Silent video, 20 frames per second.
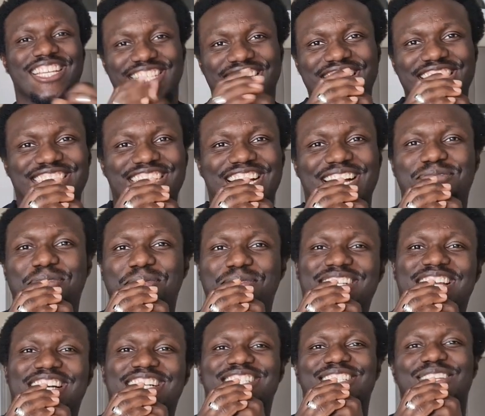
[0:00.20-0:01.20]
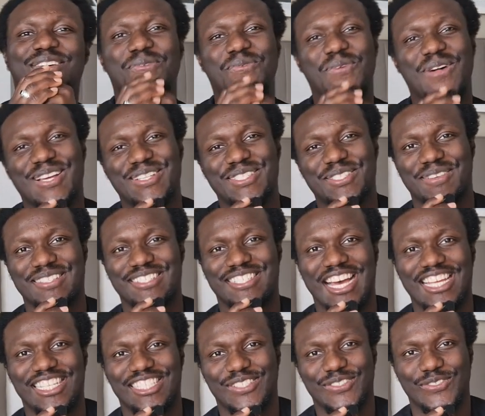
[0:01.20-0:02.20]
Yes, I'm Roman and welcome to my
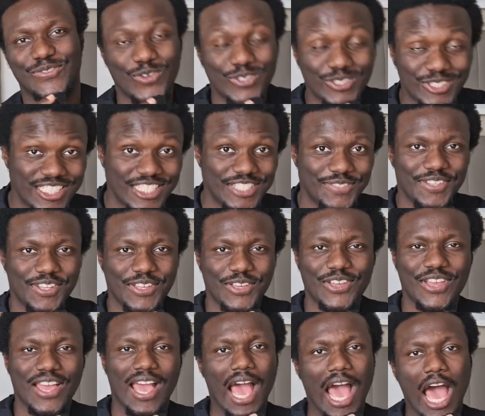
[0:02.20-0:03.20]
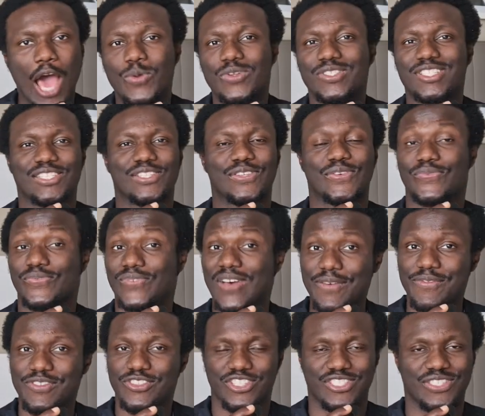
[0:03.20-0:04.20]
channel. For today's video, I will tell you
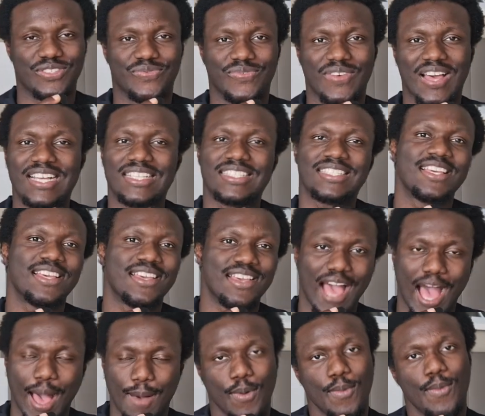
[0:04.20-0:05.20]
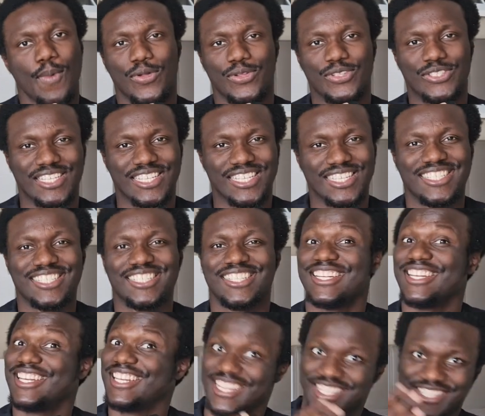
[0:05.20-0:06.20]
5 interesting facts about Malta.
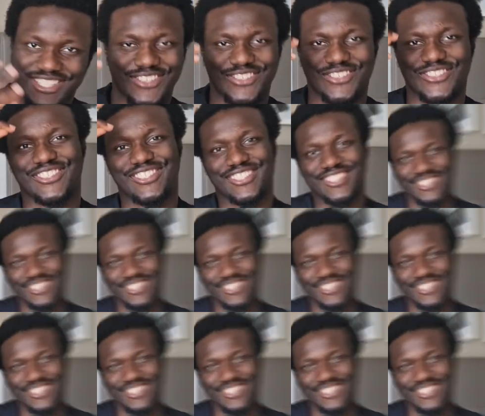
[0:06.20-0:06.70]
Let's go.